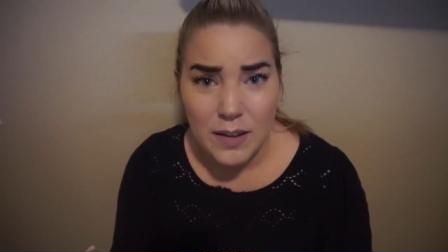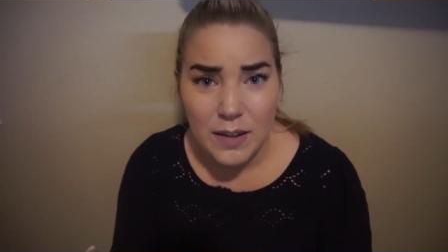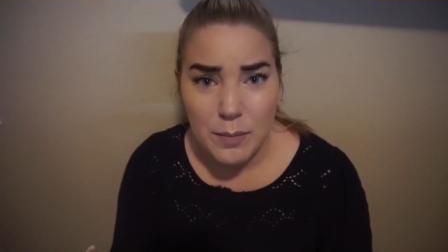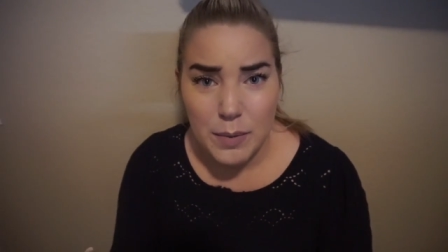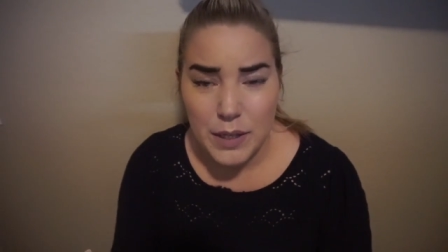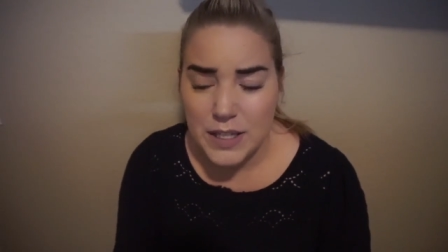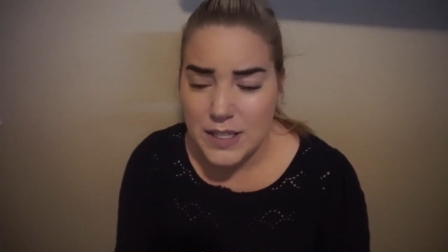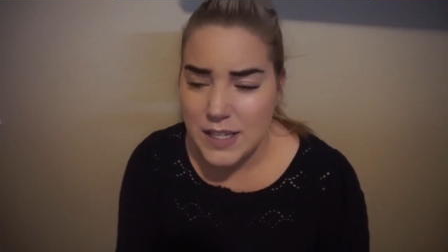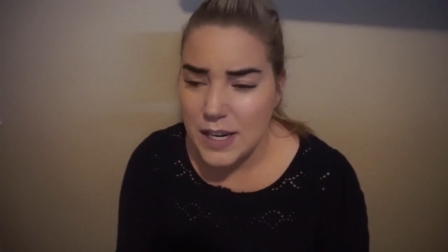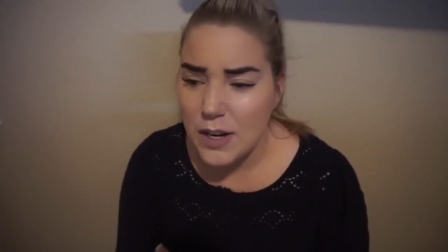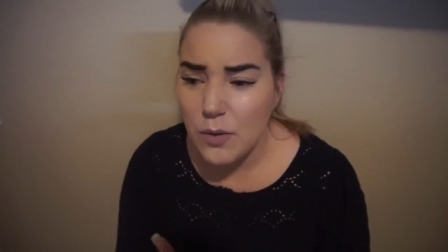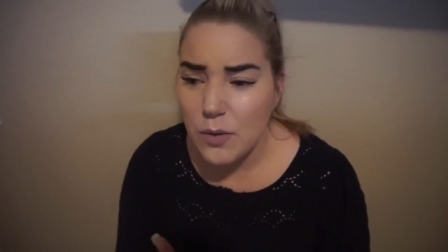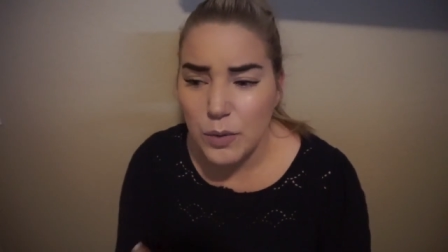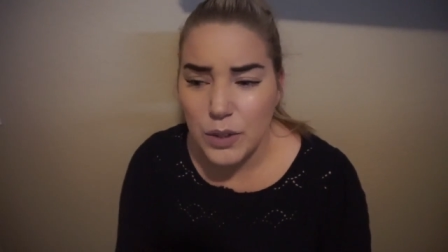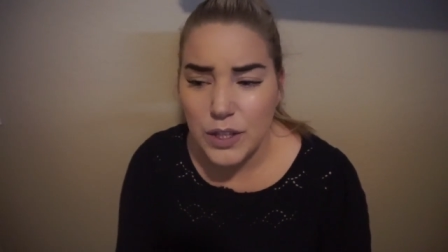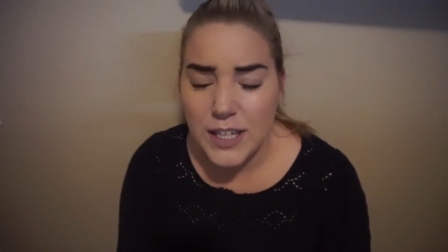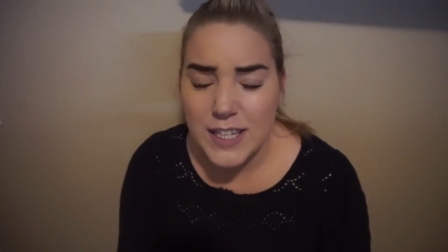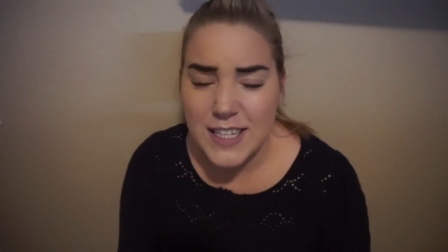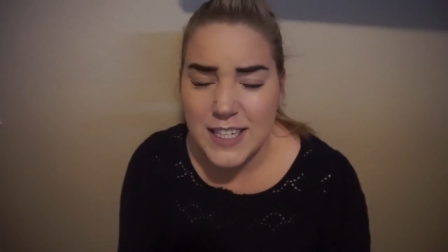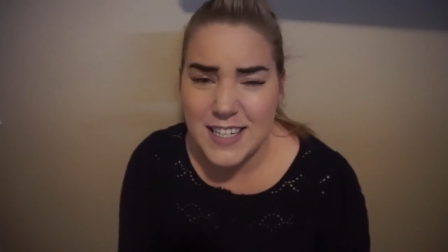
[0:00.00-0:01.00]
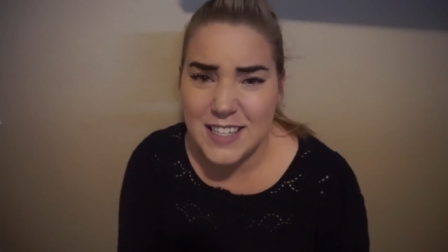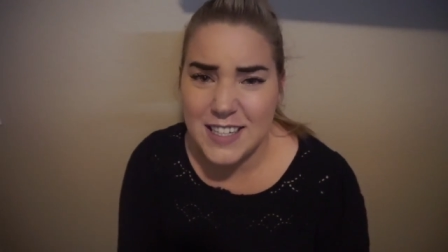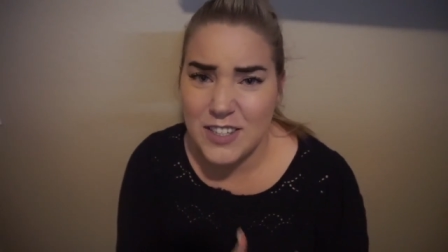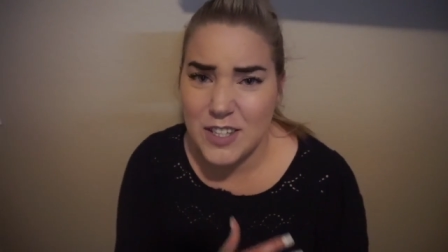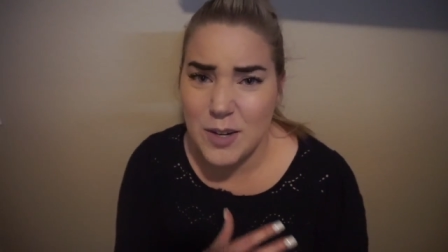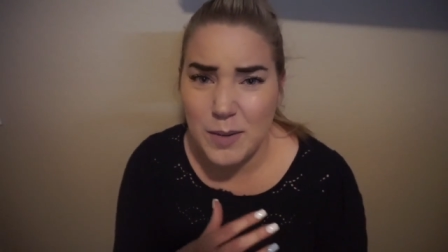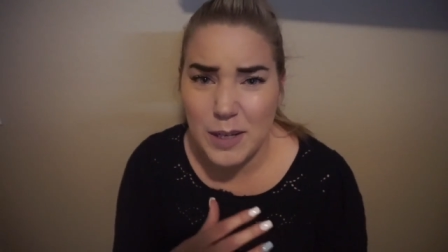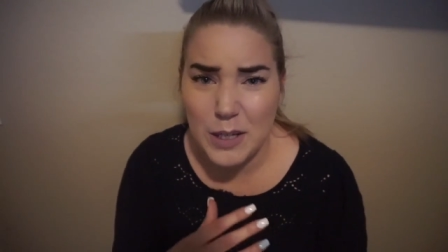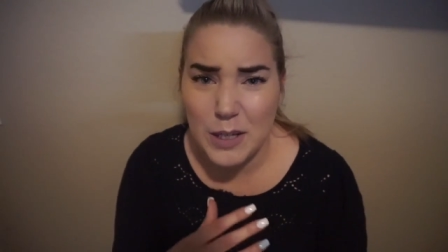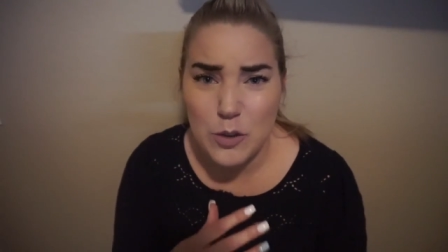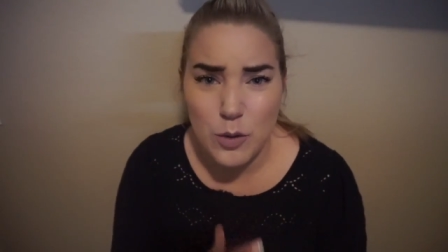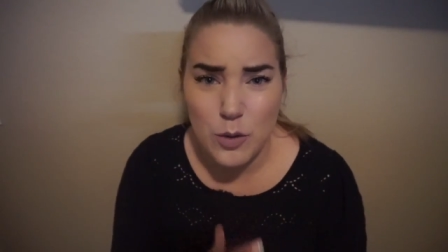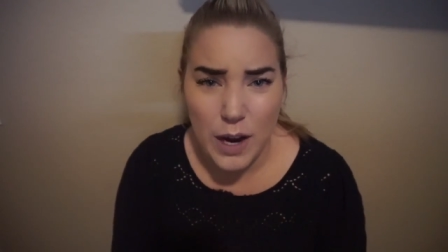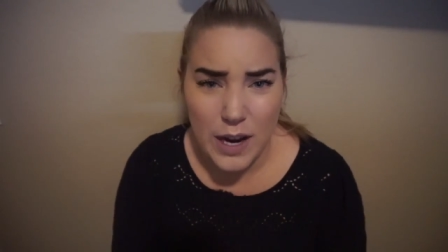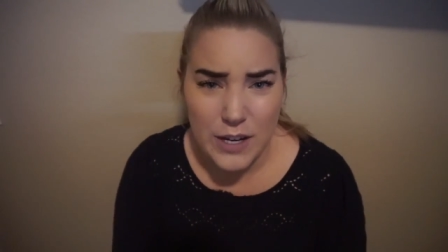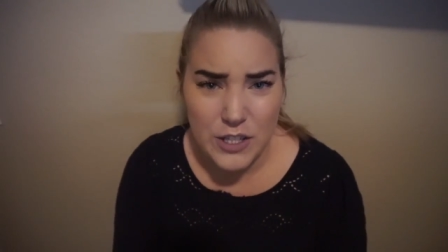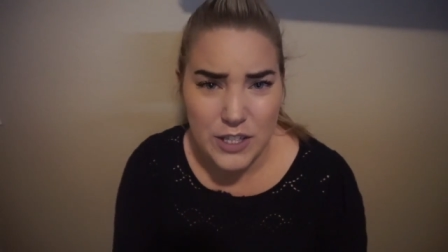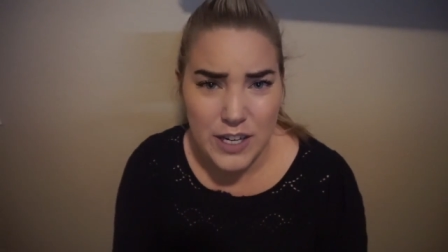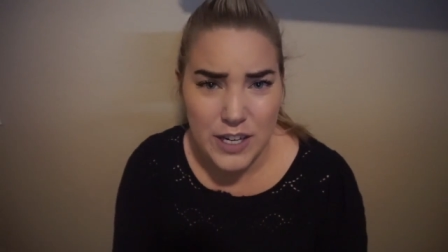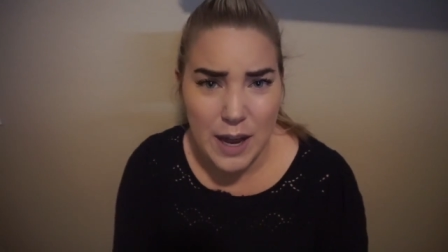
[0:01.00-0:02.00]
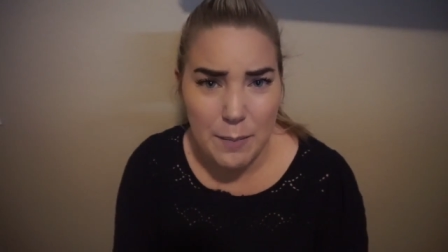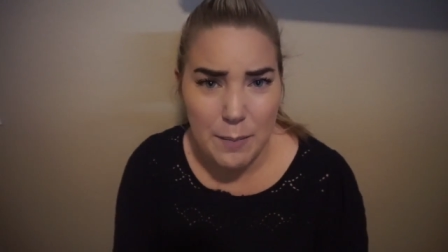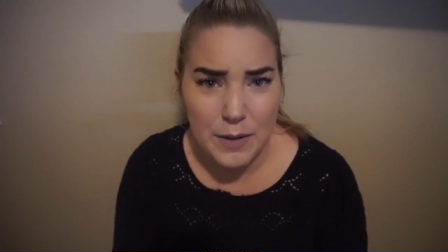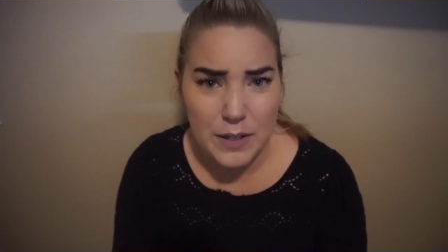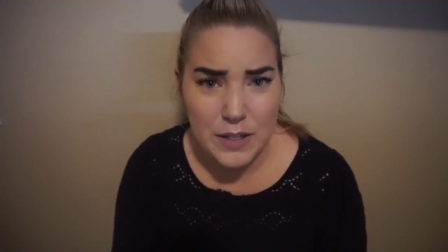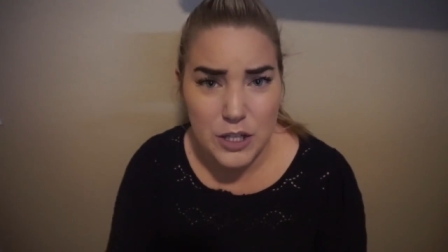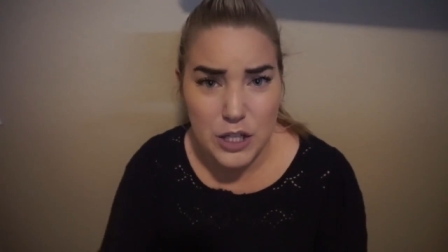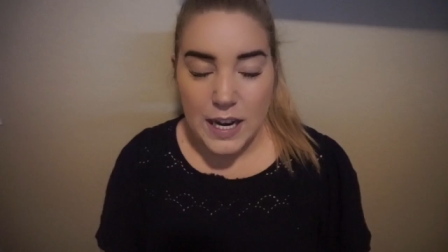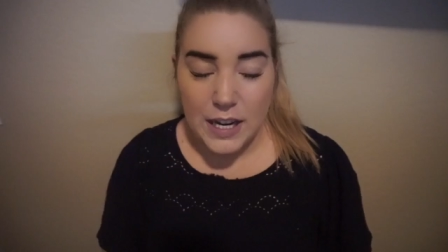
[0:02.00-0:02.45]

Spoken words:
because they don't realize it until something tragic happens.